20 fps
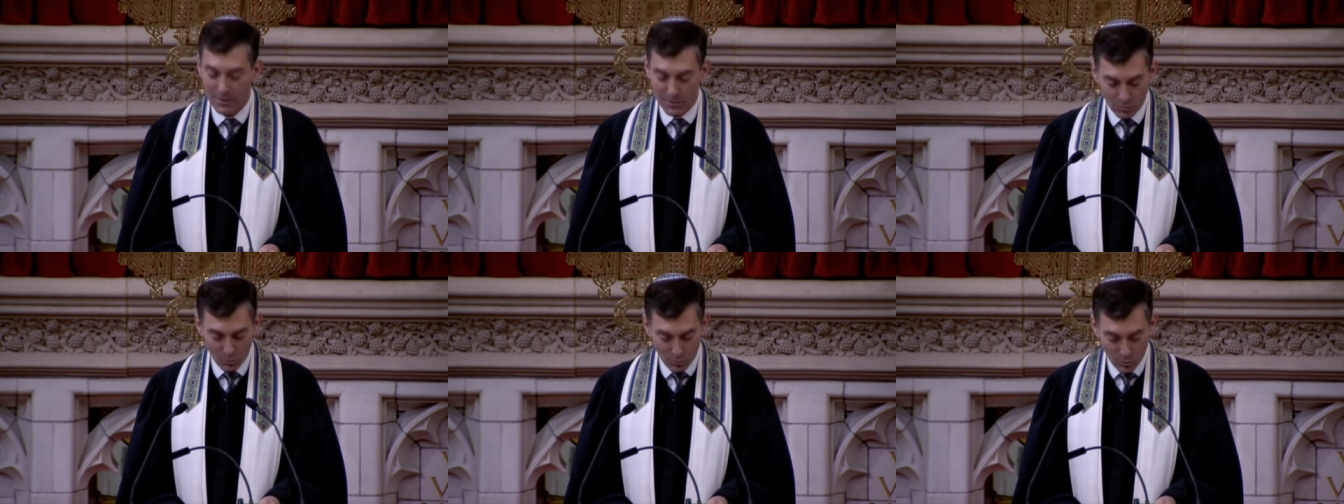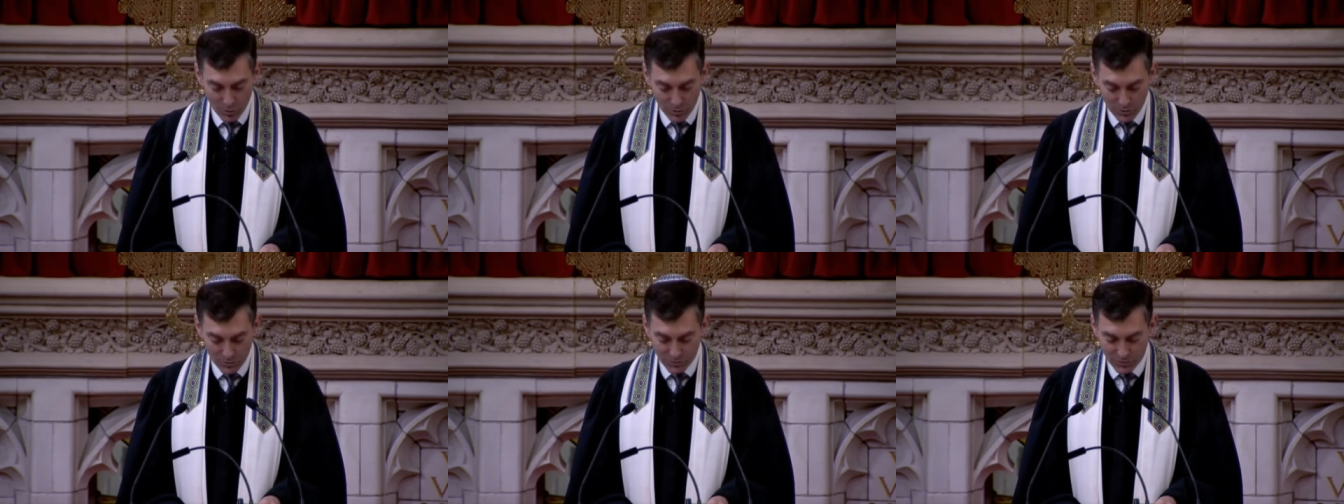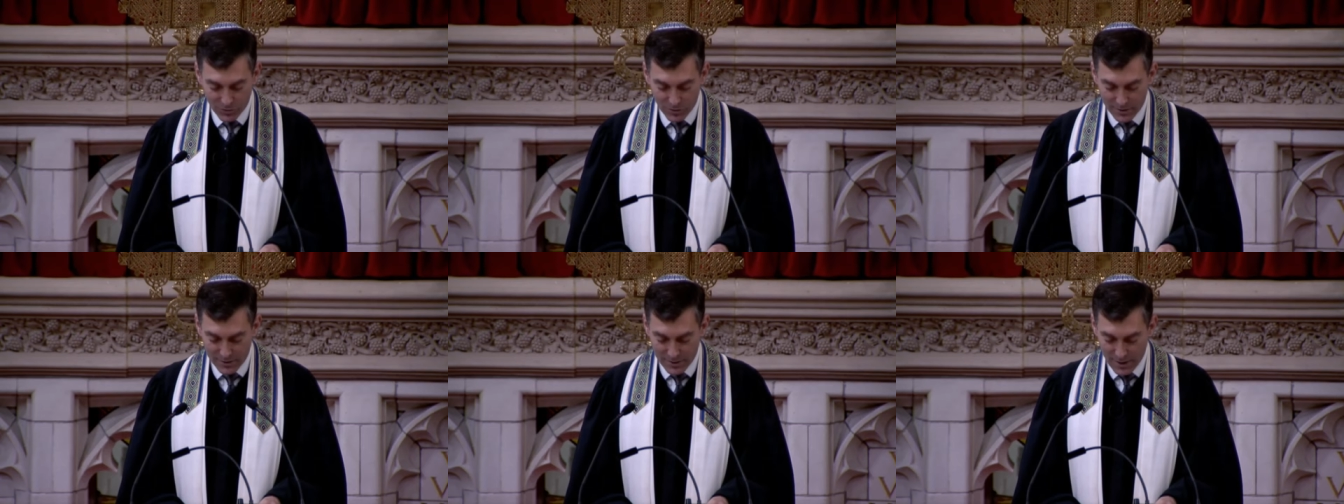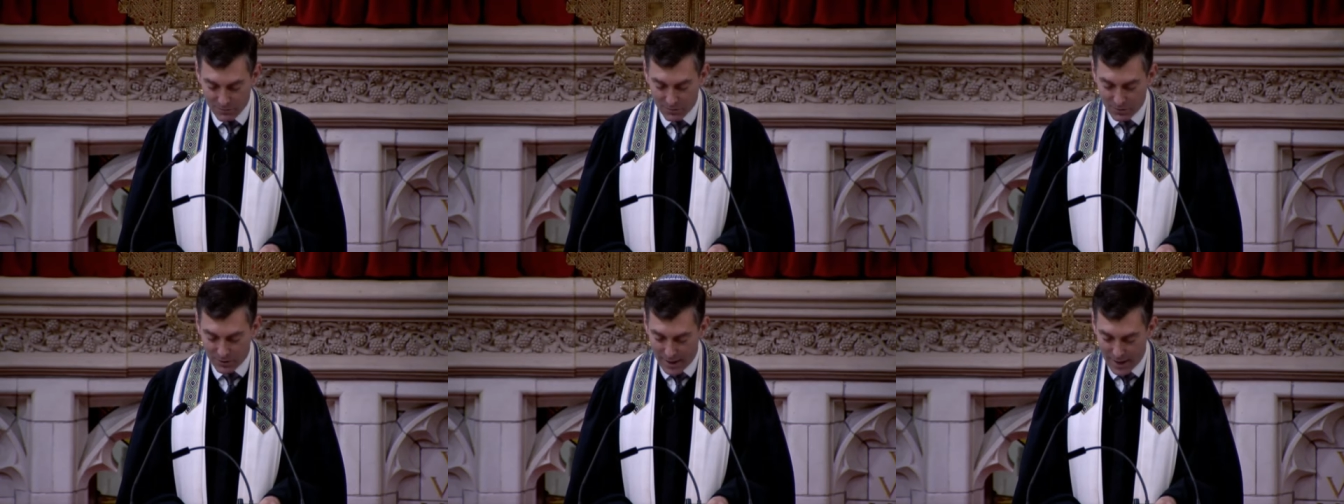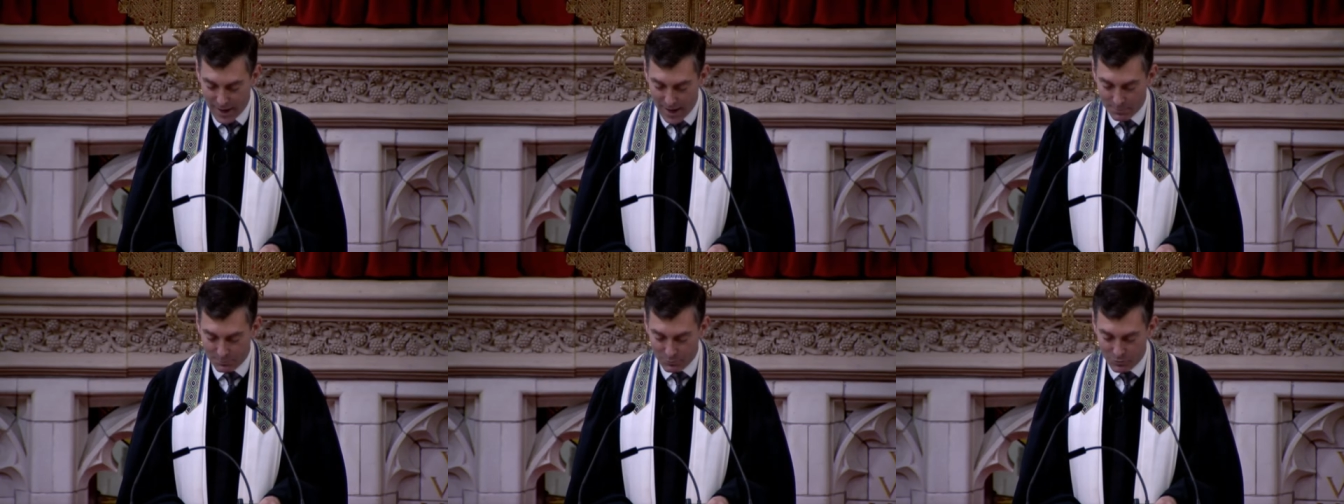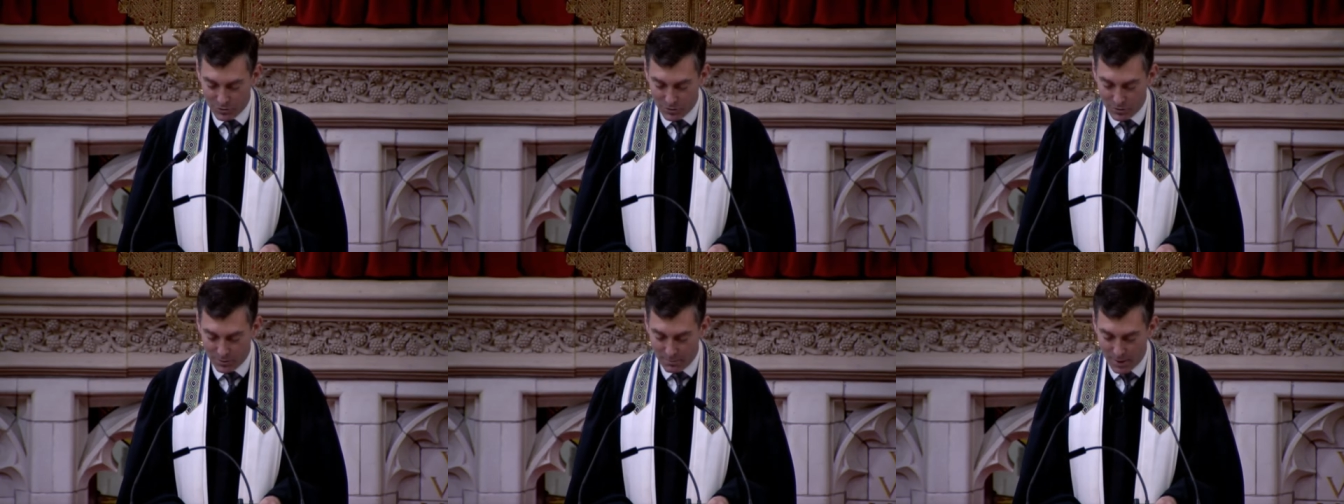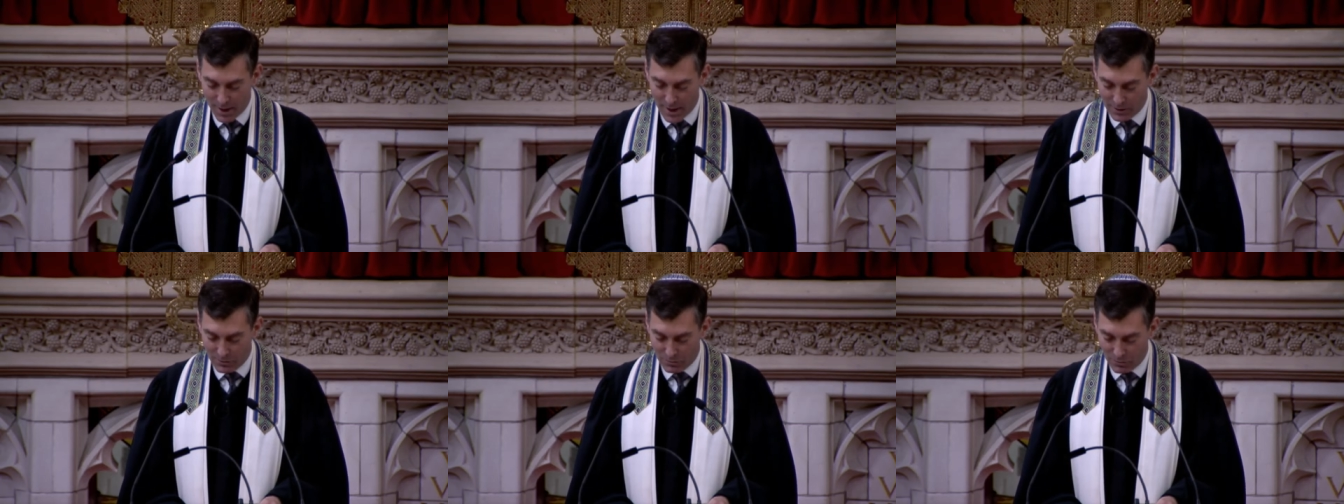Words could never capture
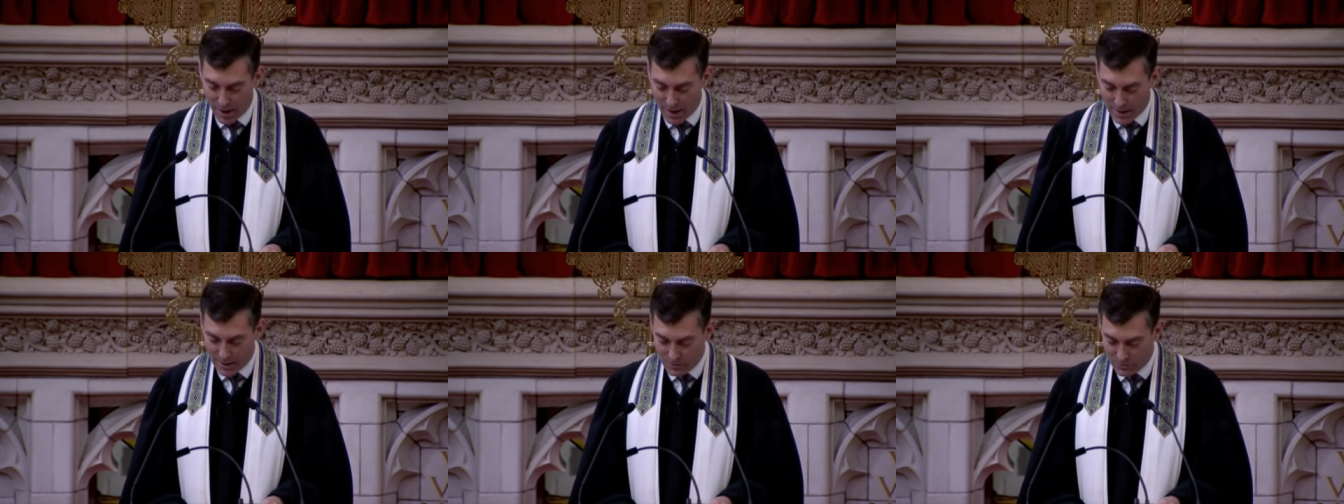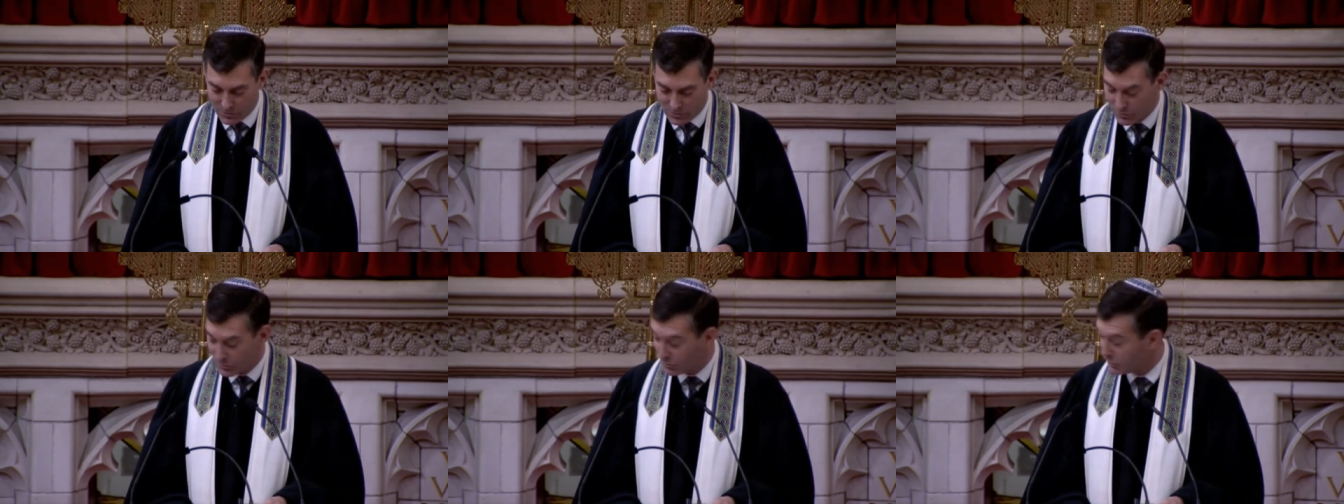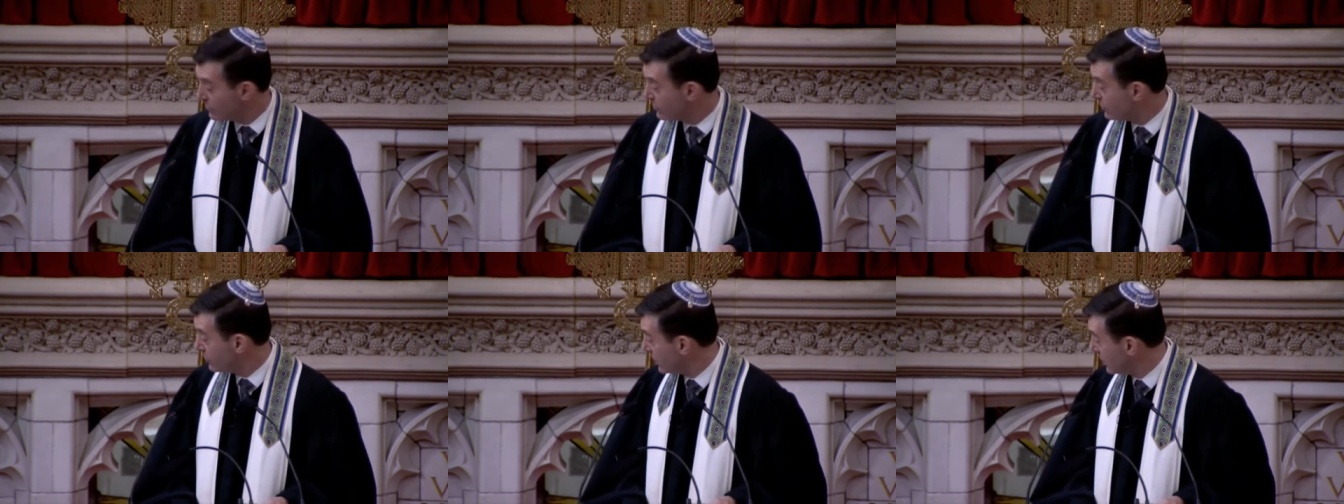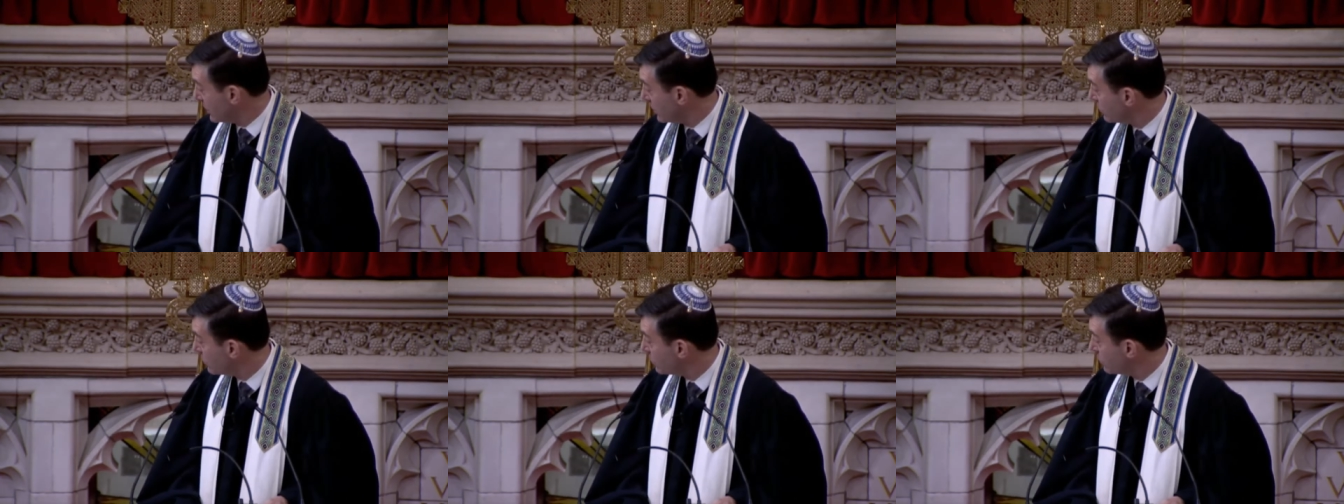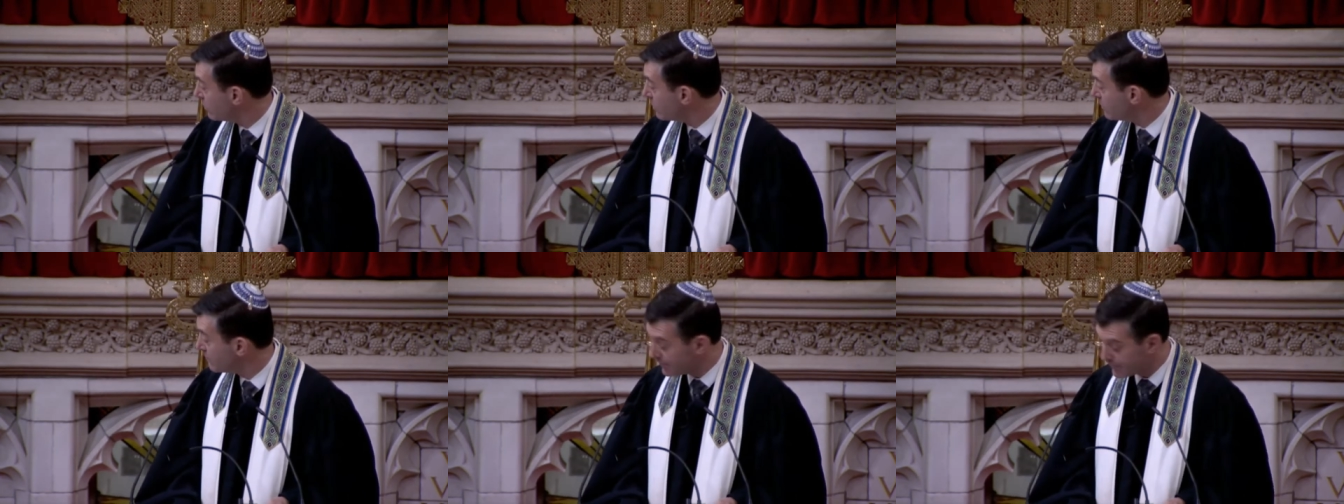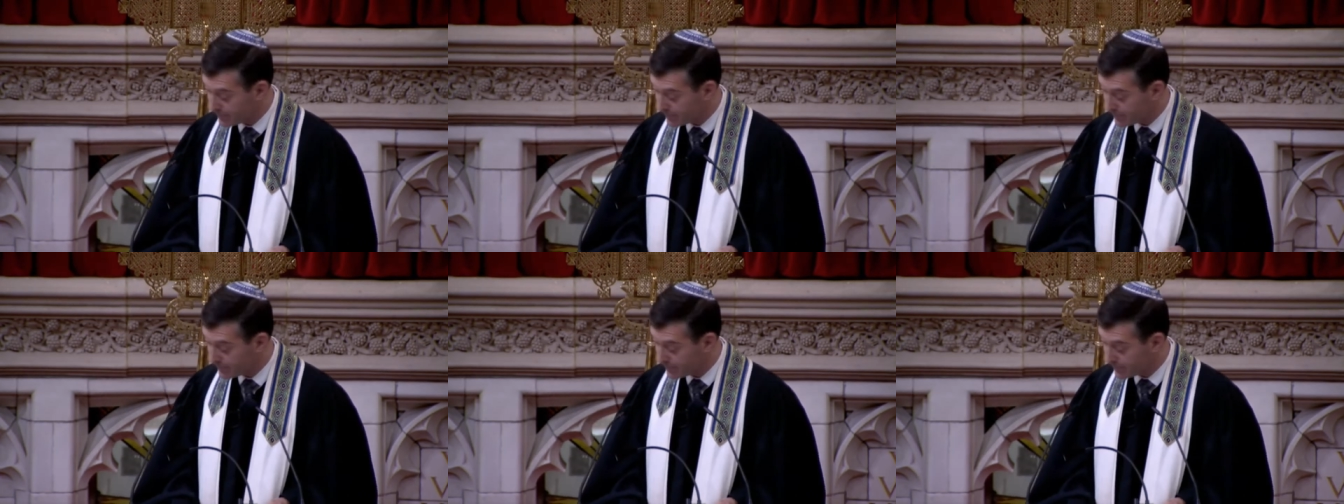my gratitude to you